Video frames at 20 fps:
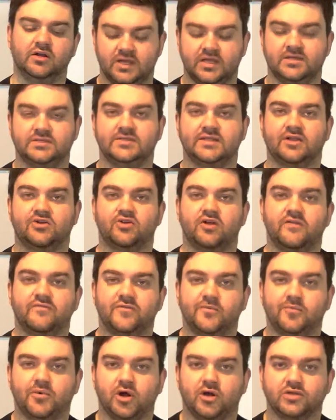Stick around
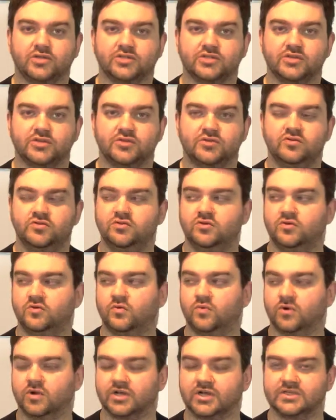for part 2.
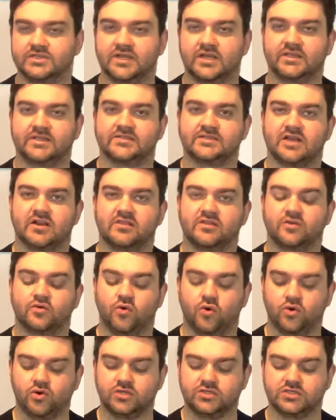We're going to take this out on the
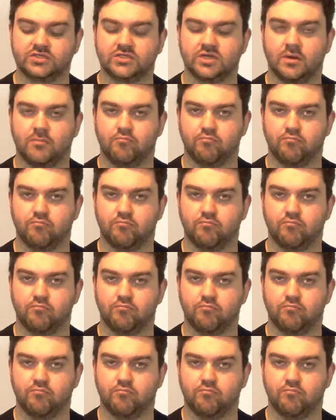course,